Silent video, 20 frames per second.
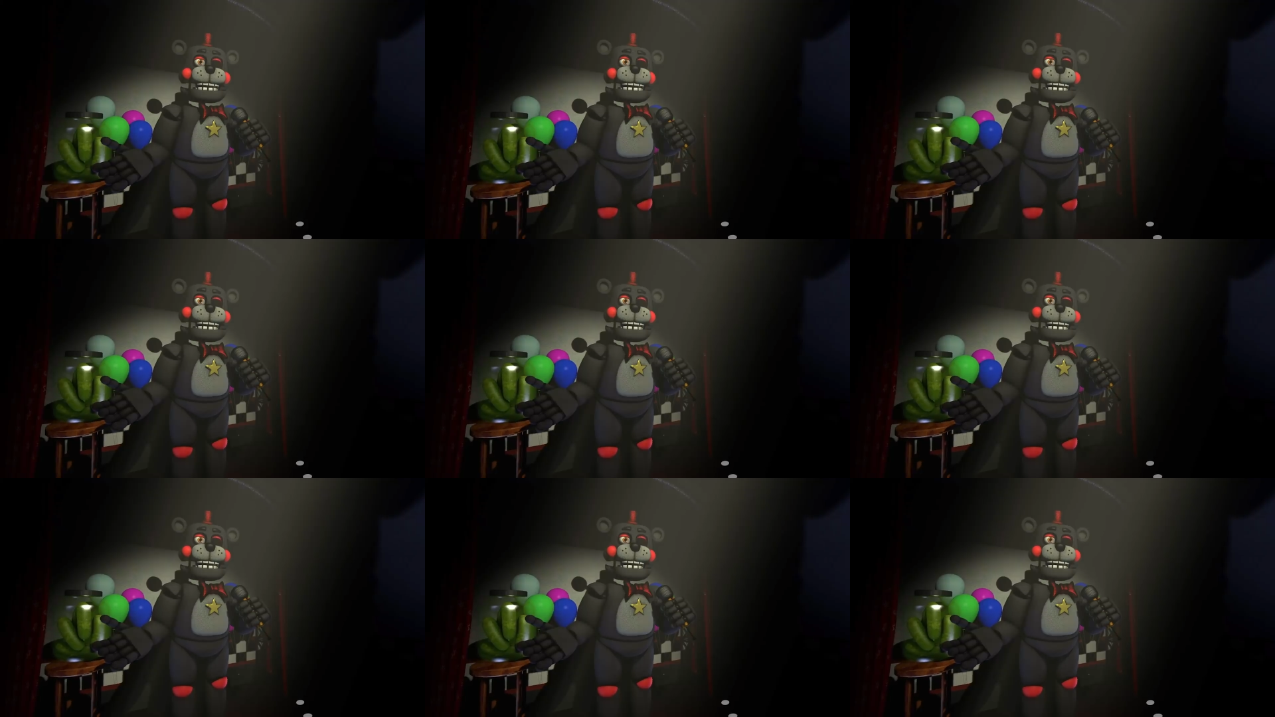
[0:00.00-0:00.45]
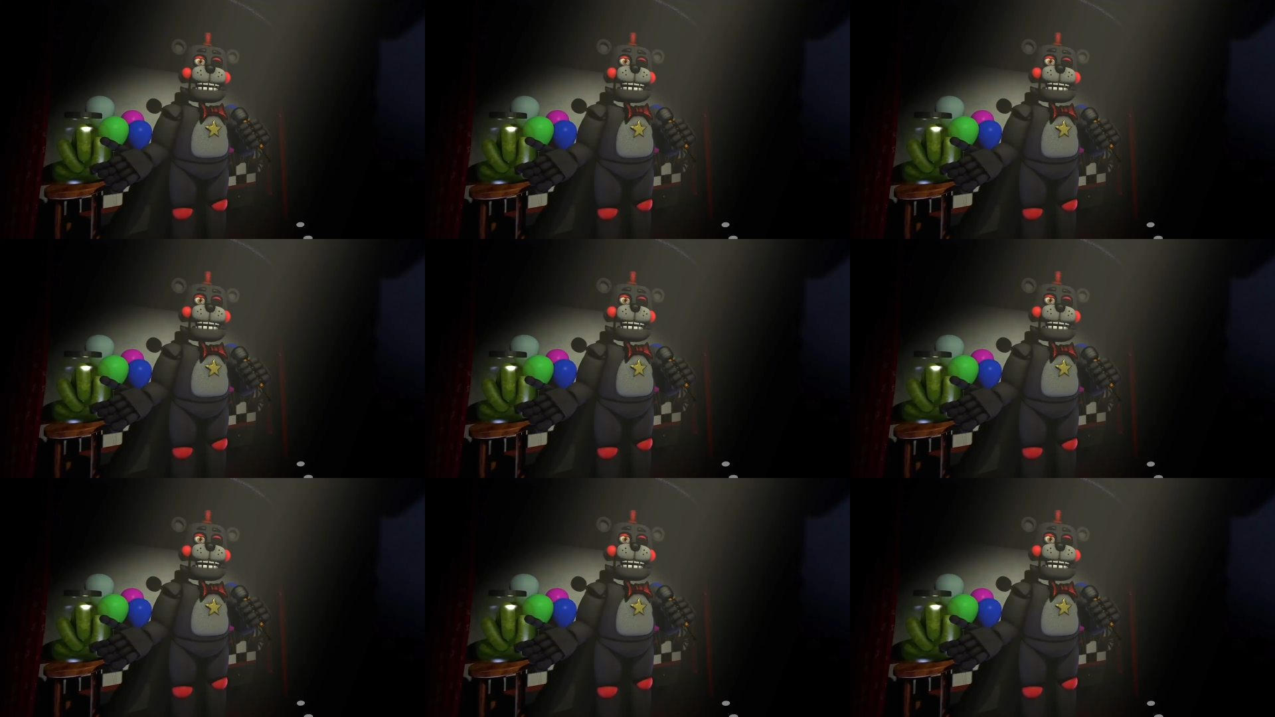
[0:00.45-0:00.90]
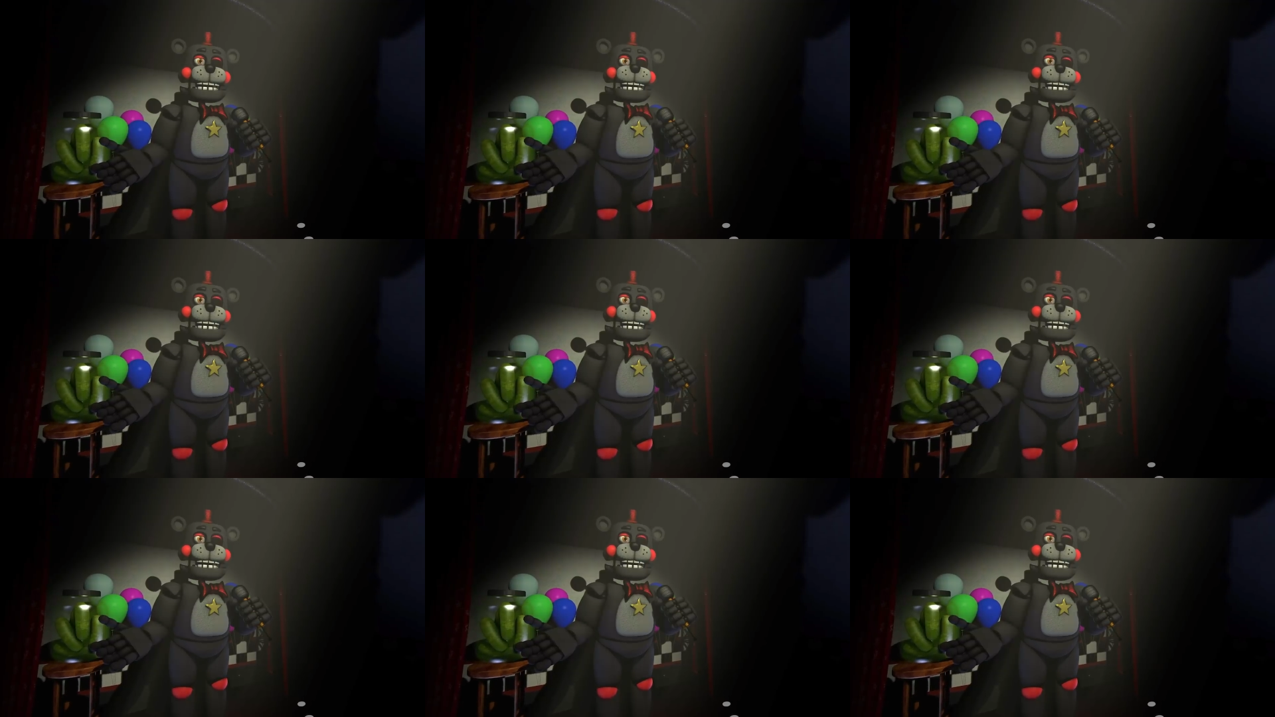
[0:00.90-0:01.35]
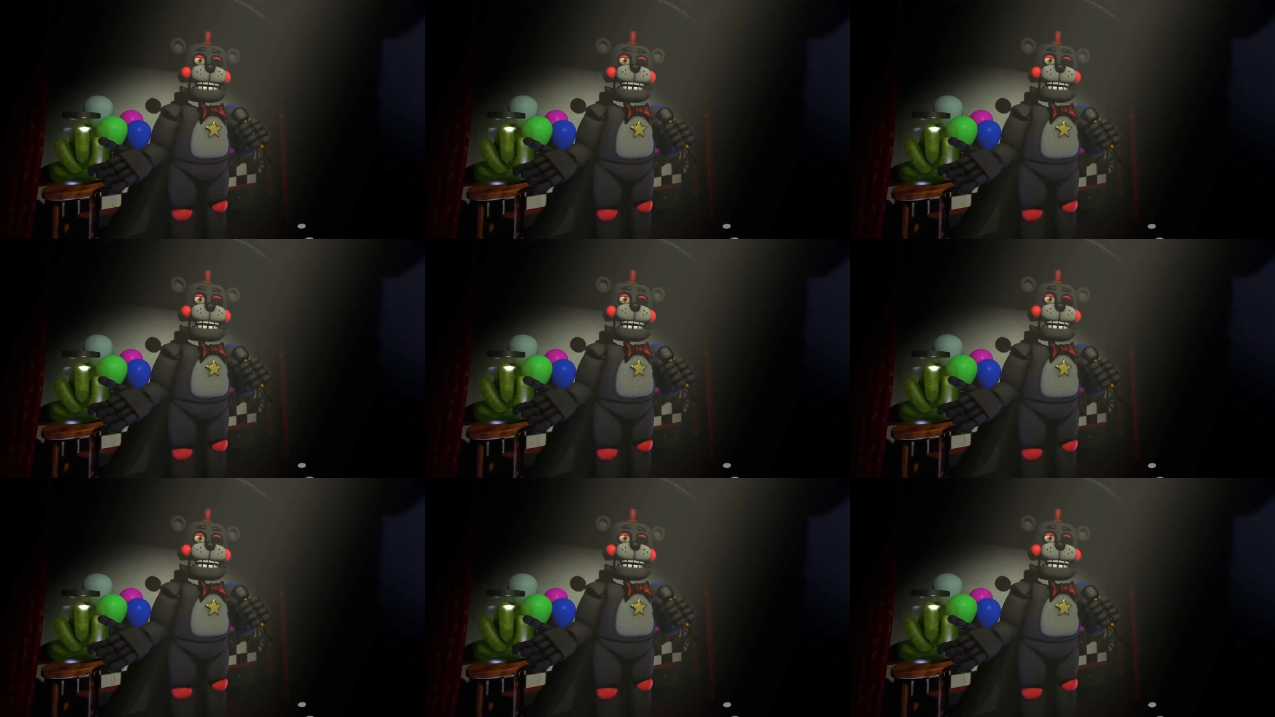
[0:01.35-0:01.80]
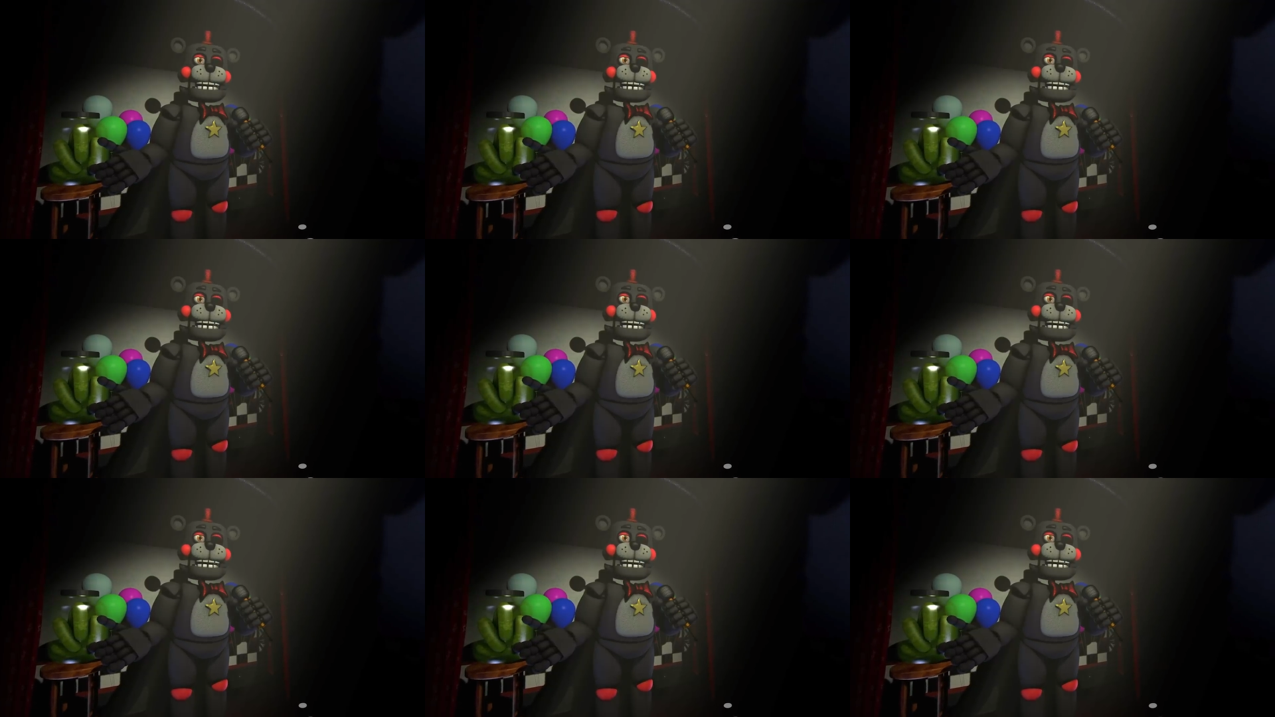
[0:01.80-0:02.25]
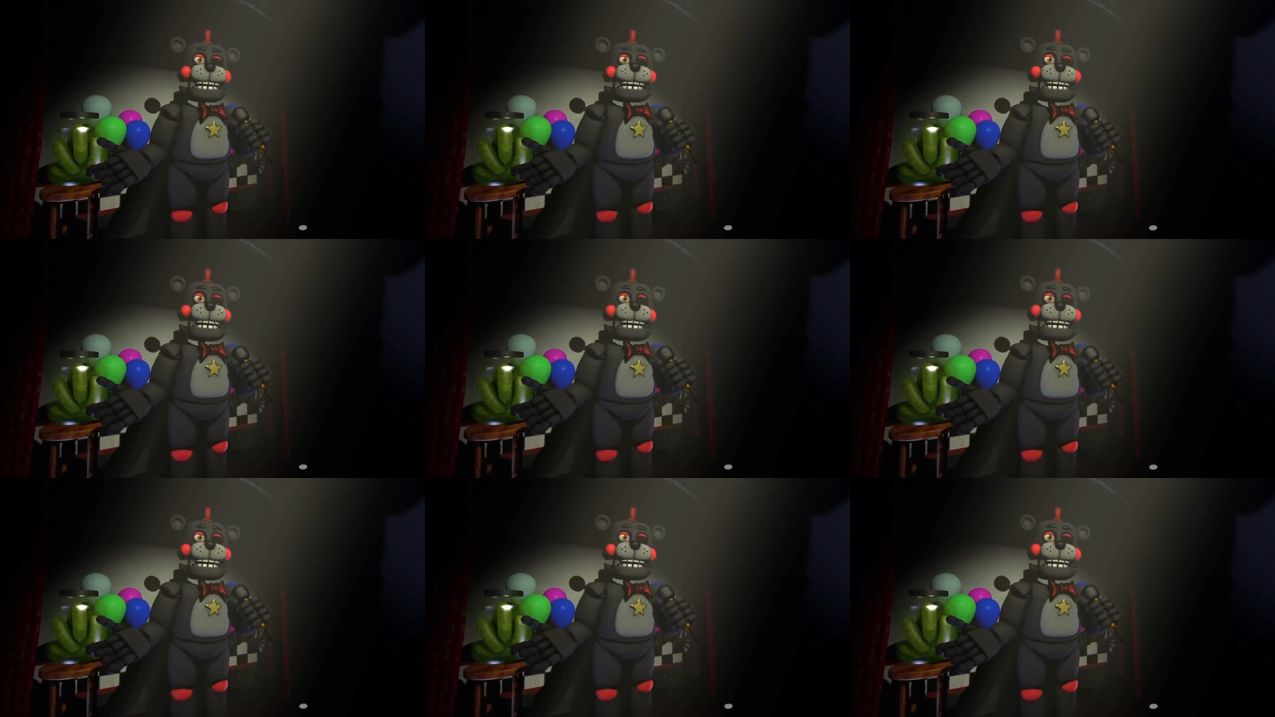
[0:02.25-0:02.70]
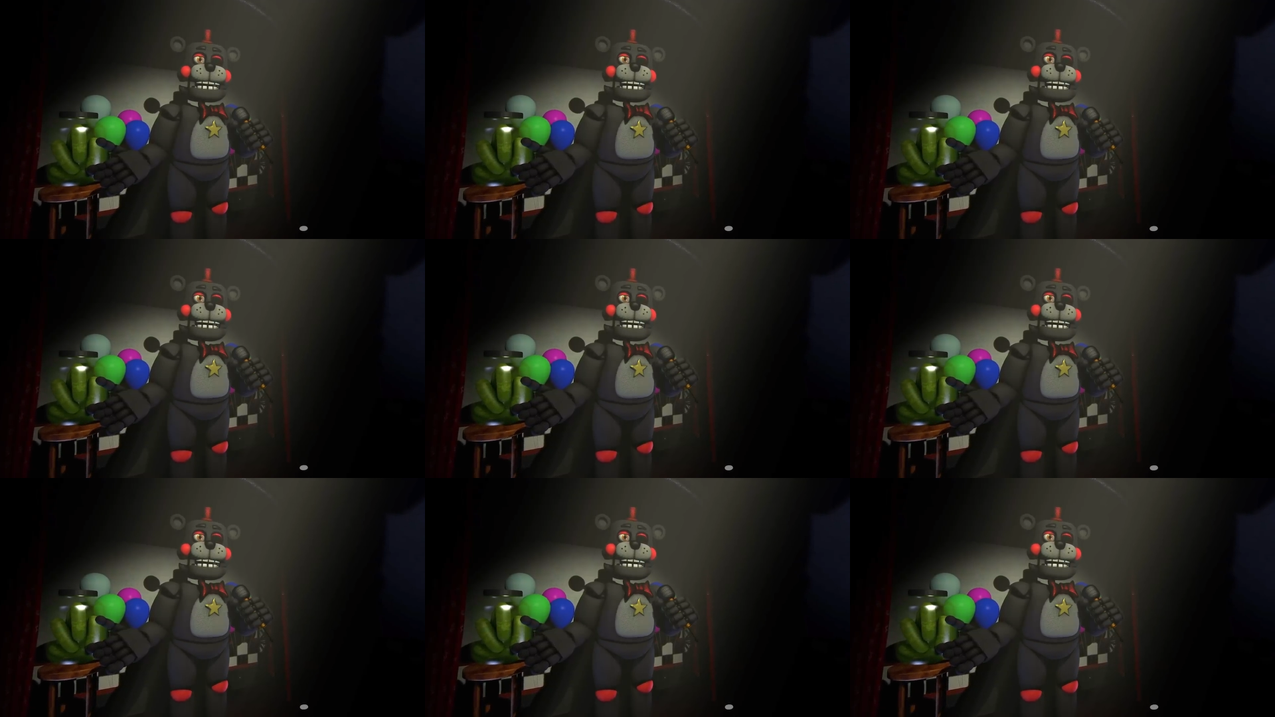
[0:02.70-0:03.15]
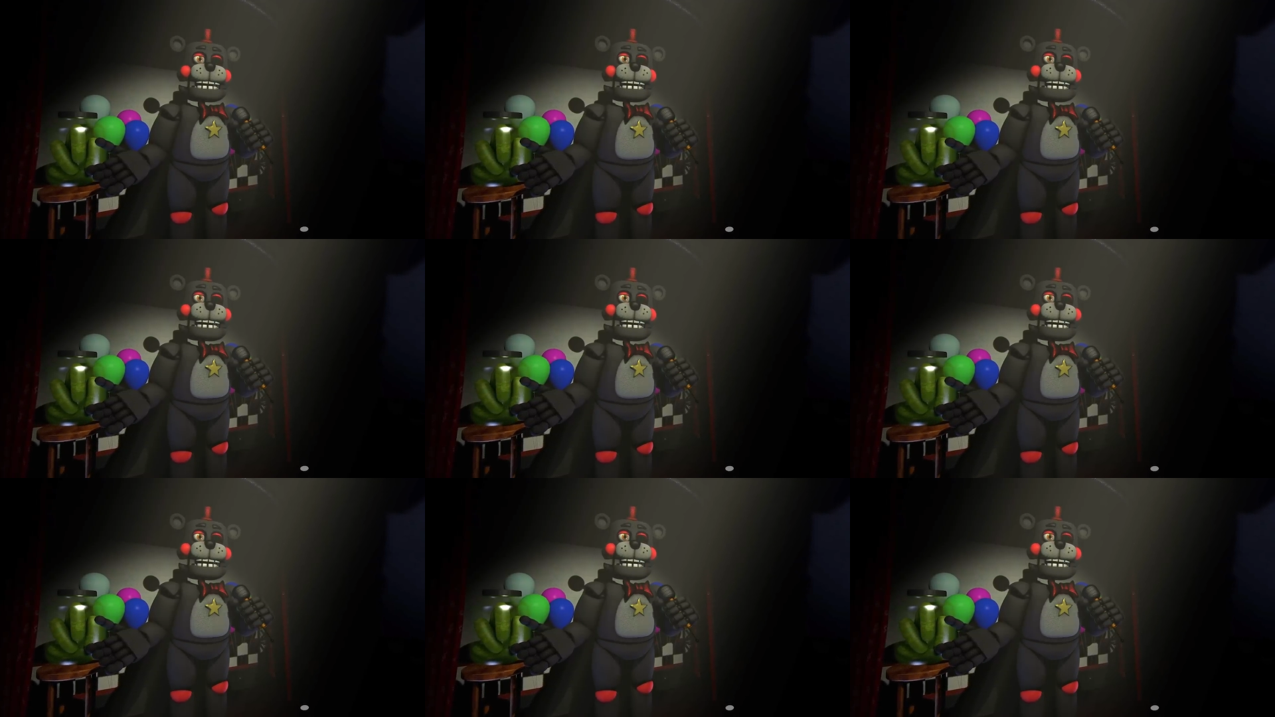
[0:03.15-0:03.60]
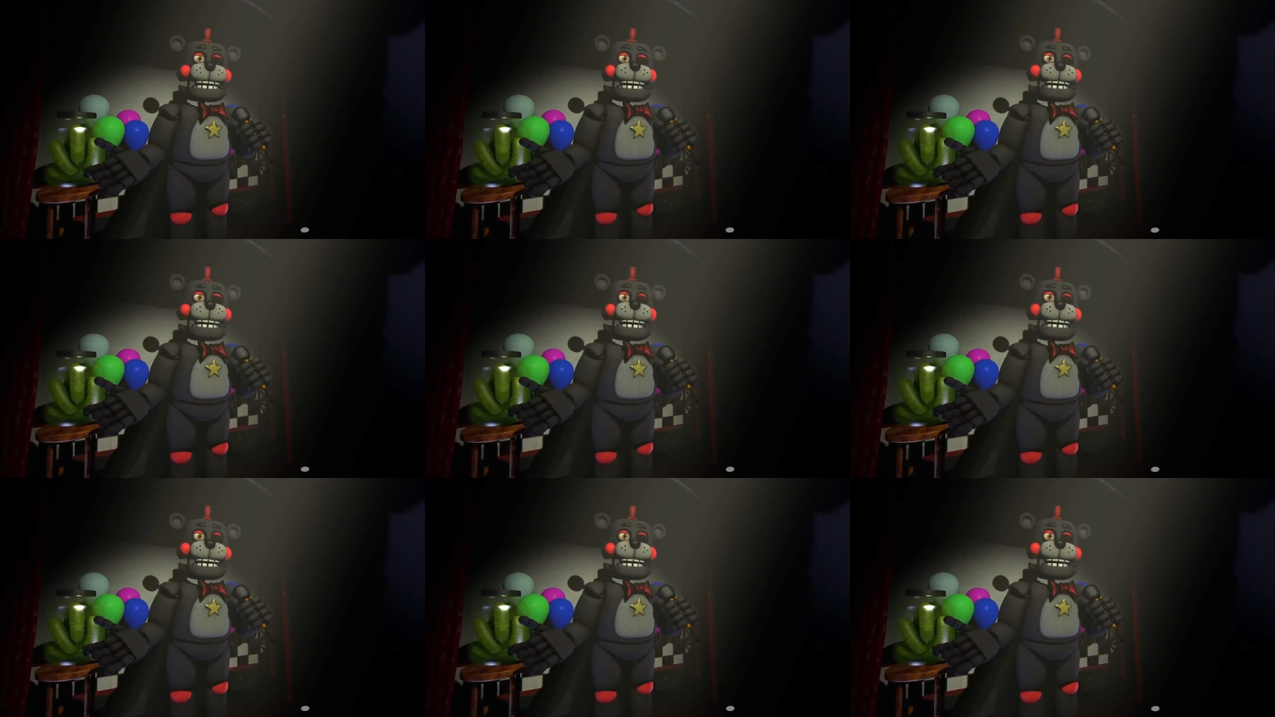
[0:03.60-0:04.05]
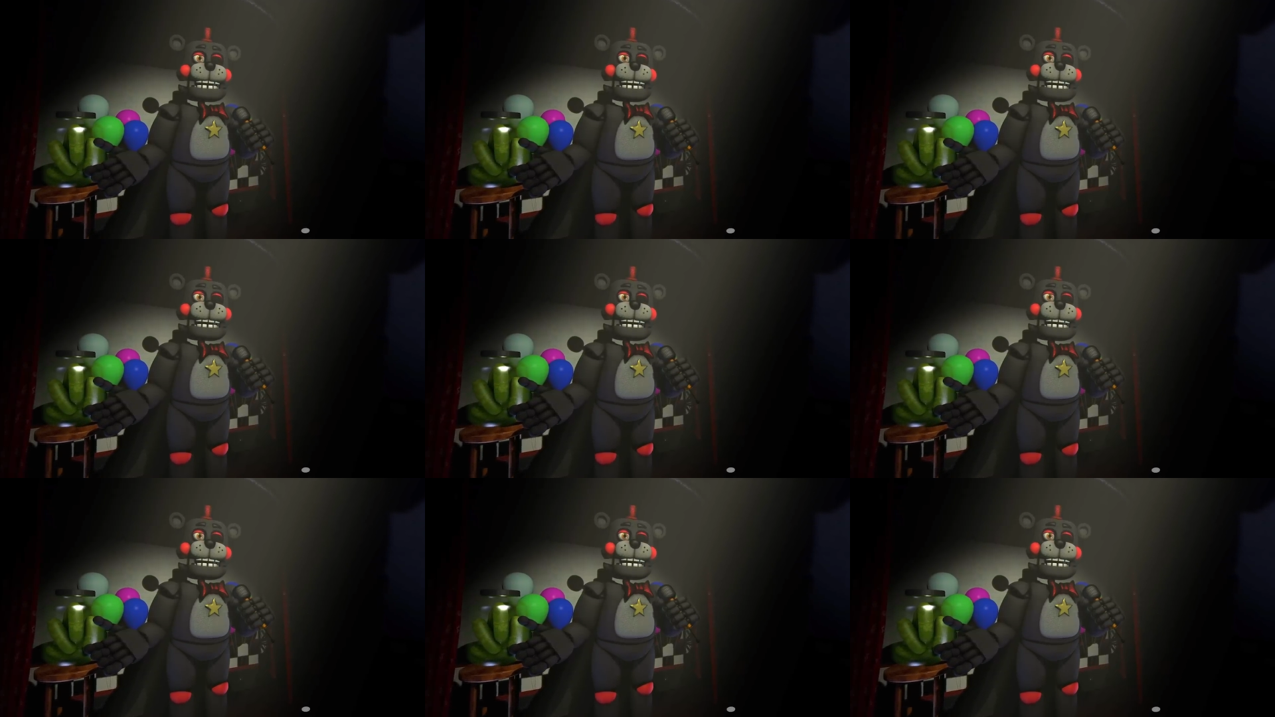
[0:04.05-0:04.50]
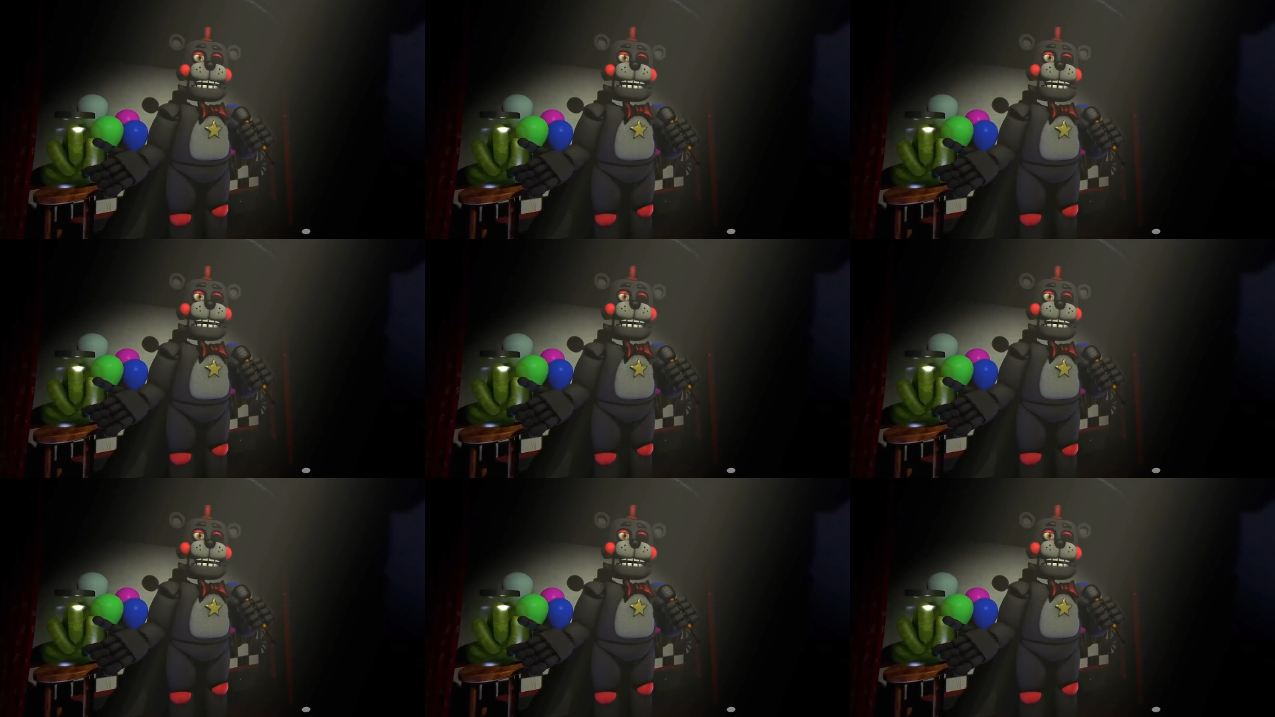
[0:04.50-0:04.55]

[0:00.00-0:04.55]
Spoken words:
No face is visible, so there are no lips to read.